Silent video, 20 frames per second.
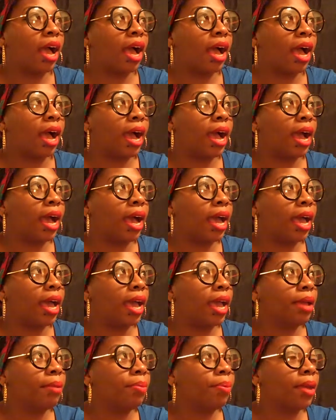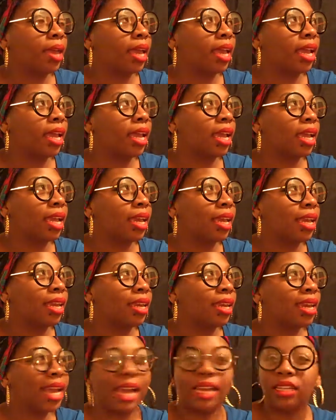I
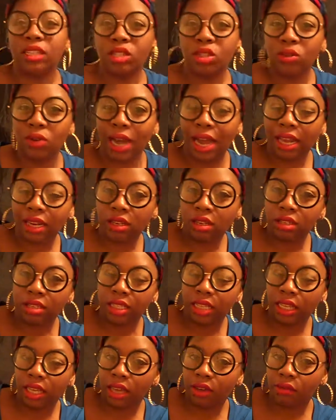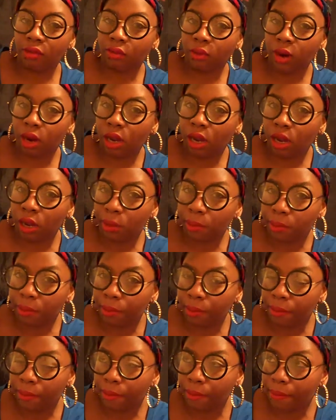paid $92 to get
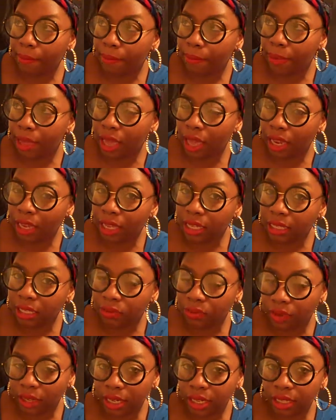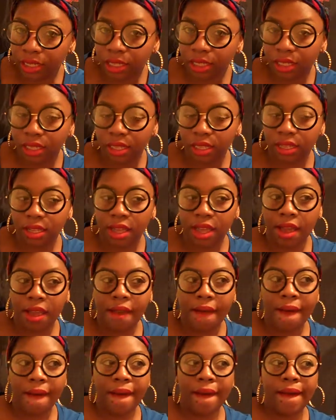from LA to Phoenix
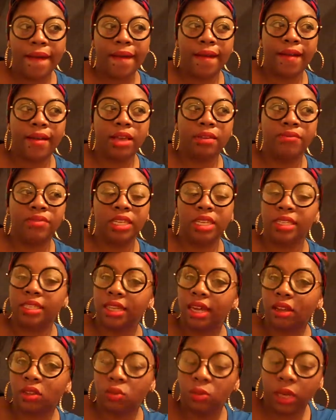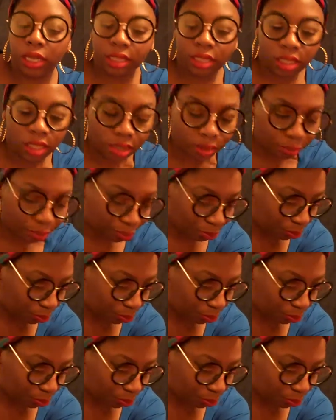via Southwest.